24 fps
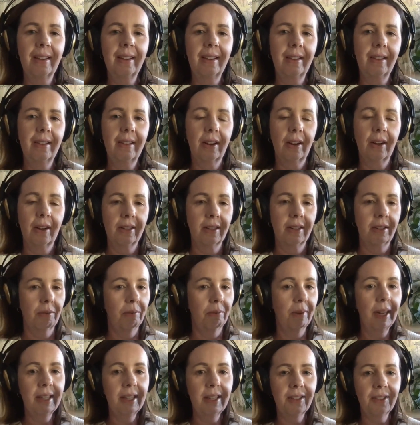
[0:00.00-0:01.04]
There is a
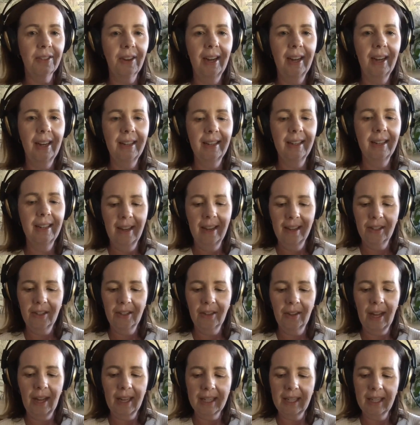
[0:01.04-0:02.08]
restaurant. So
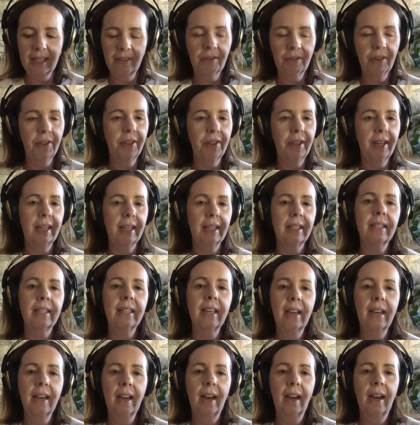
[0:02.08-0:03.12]
lots of different things.
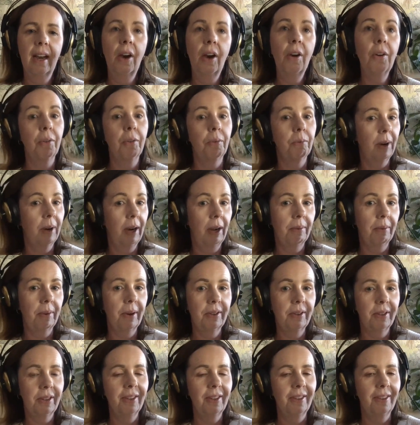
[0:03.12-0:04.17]
Oh, the
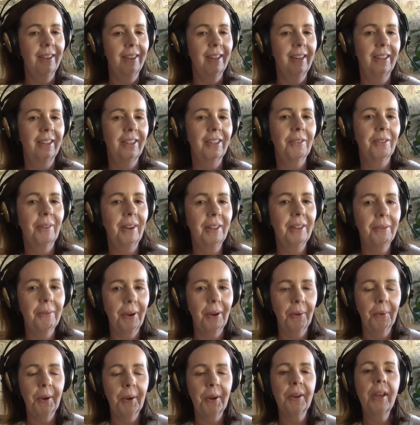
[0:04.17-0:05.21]
railroad too. You can also ride the
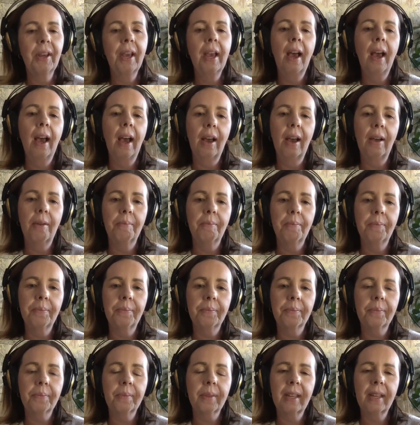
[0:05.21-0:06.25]
railroad.
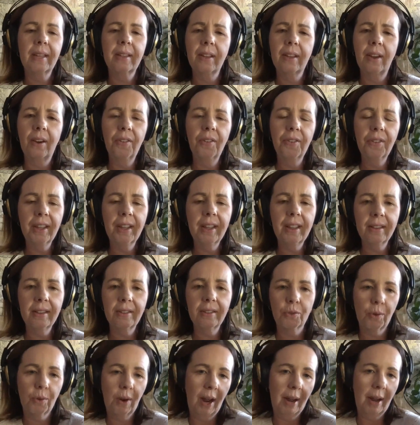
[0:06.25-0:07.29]
The only
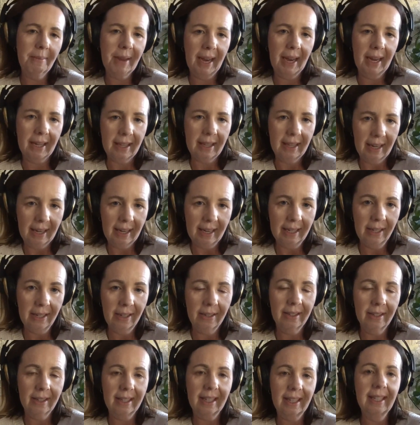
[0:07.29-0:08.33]
drawback that I
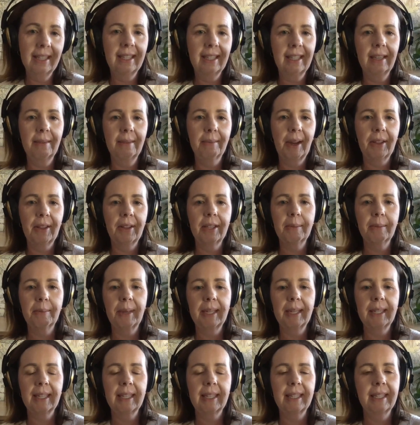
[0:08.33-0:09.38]
can see about this
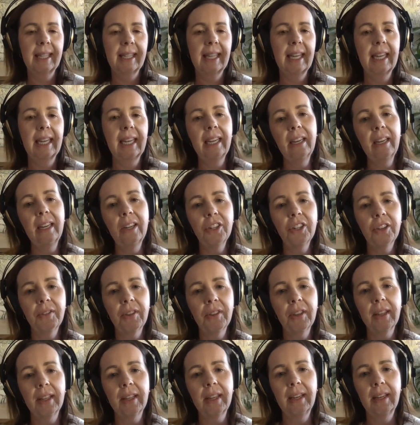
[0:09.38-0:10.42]
place is that each of the
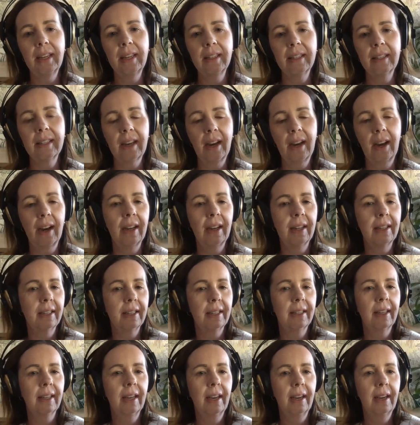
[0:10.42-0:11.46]
things
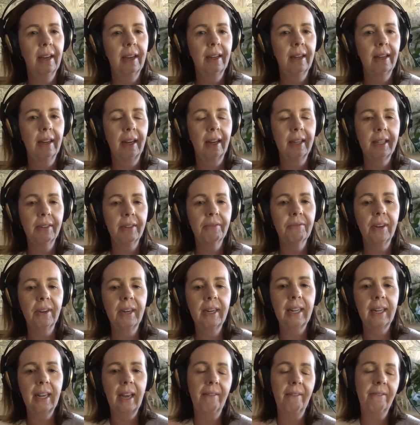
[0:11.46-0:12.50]
costs a different
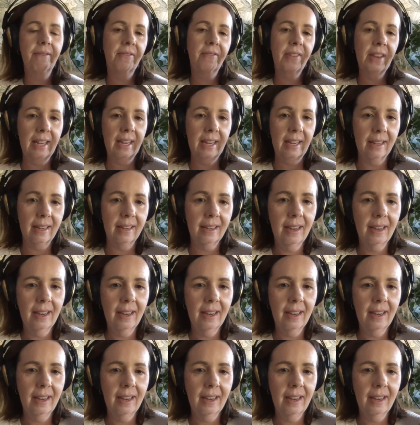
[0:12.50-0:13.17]
fee.